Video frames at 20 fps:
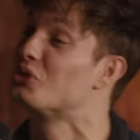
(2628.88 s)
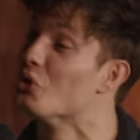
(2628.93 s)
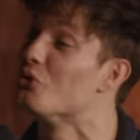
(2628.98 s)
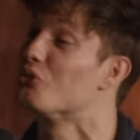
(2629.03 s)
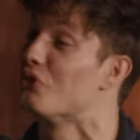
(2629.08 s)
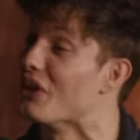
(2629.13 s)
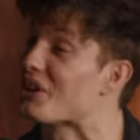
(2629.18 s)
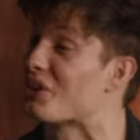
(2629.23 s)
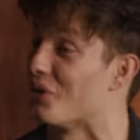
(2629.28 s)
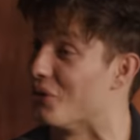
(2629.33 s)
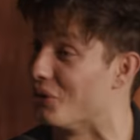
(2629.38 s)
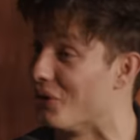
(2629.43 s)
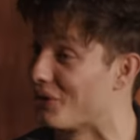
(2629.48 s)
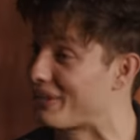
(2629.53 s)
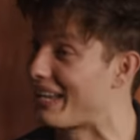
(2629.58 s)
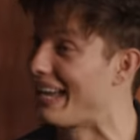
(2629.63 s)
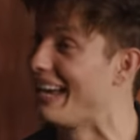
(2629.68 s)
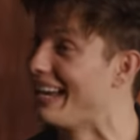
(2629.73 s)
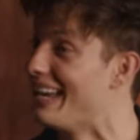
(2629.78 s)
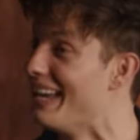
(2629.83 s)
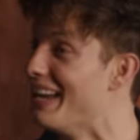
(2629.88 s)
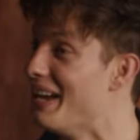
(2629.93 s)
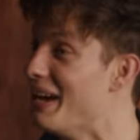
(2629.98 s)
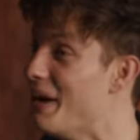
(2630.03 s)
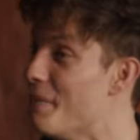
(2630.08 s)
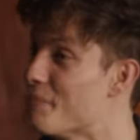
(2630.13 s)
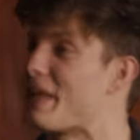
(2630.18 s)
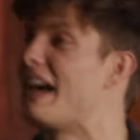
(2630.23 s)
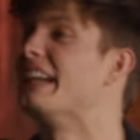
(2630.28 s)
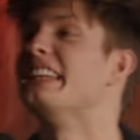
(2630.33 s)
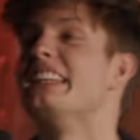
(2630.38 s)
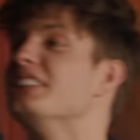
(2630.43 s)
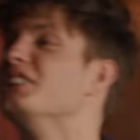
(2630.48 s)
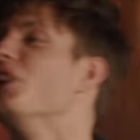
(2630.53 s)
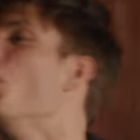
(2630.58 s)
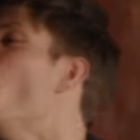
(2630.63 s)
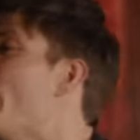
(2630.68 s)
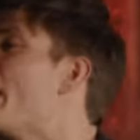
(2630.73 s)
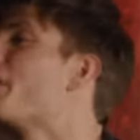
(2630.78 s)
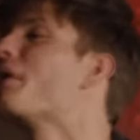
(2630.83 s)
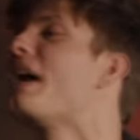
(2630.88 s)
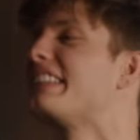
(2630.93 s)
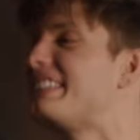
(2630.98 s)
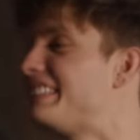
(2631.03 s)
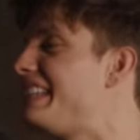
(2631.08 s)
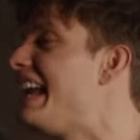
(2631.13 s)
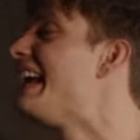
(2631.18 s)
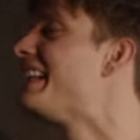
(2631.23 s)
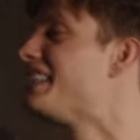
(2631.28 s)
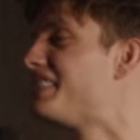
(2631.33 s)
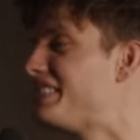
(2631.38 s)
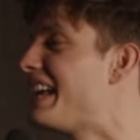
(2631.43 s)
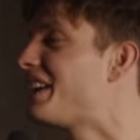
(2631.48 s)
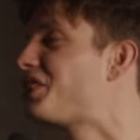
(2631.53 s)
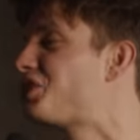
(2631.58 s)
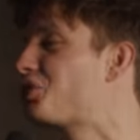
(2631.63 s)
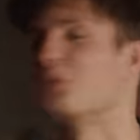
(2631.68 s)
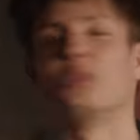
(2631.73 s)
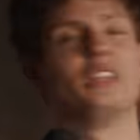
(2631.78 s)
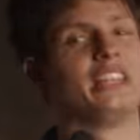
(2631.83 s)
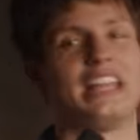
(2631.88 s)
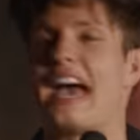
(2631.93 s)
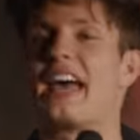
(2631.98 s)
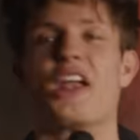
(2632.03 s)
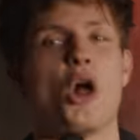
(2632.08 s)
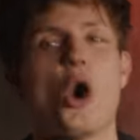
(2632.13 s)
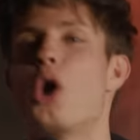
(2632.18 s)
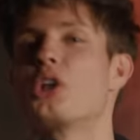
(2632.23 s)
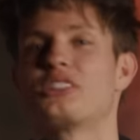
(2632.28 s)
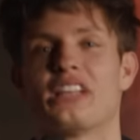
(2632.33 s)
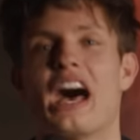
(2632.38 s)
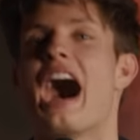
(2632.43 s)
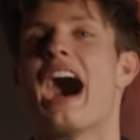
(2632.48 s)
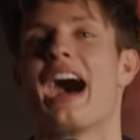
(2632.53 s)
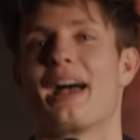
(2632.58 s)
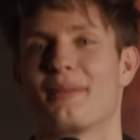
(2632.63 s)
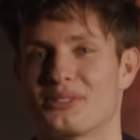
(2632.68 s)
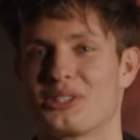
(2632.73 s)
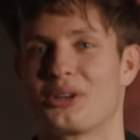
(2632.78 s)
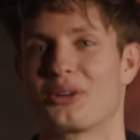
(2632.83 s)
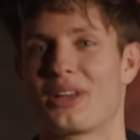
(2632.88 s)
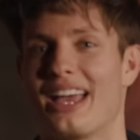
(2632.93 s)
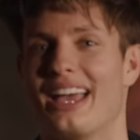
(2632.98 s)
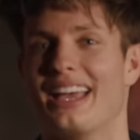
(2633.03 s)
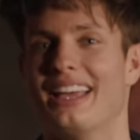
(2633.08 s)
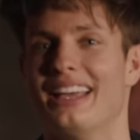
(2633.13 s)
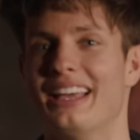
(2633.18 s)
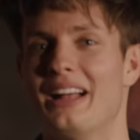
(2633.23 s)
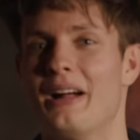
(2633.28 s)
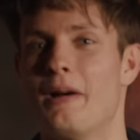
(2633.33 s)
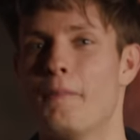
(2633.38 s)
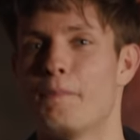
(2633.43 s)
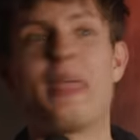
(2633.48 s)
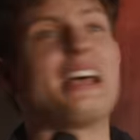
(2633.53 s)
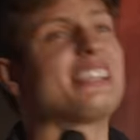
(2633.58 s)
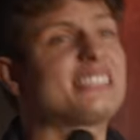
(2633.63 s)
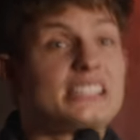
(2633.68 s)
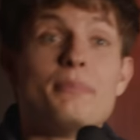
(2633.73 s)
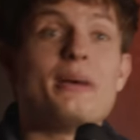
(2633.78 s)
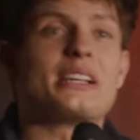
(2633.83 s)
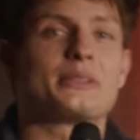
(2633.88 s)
too fickle, okay? I need to know where I stand sexually at all times, okay? That's the